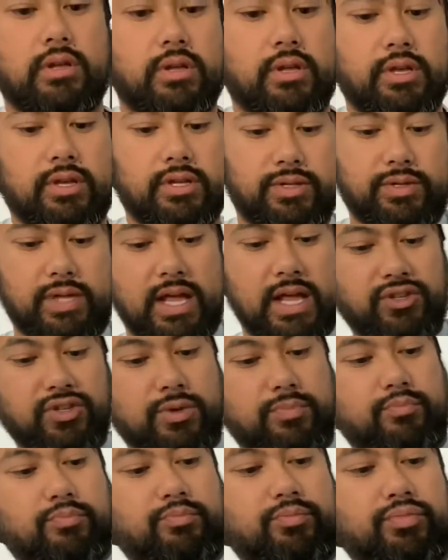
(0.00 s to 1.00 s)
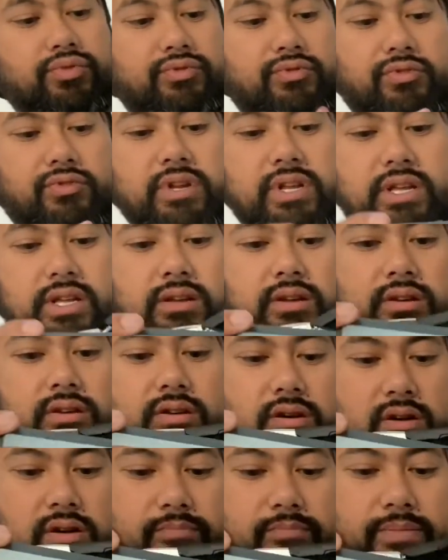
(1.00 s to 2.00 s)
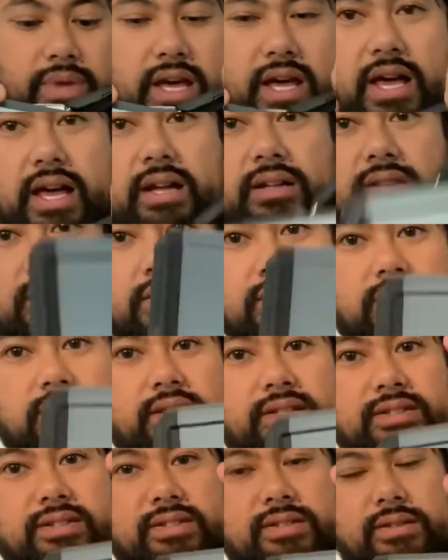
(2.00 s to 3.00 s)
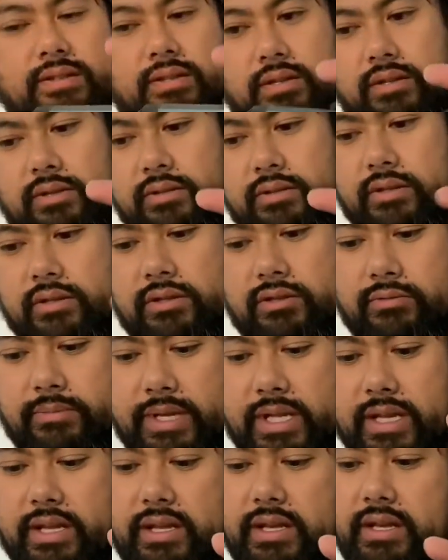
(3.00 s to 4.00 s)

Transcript: It's actually pretty compact. It's a little bit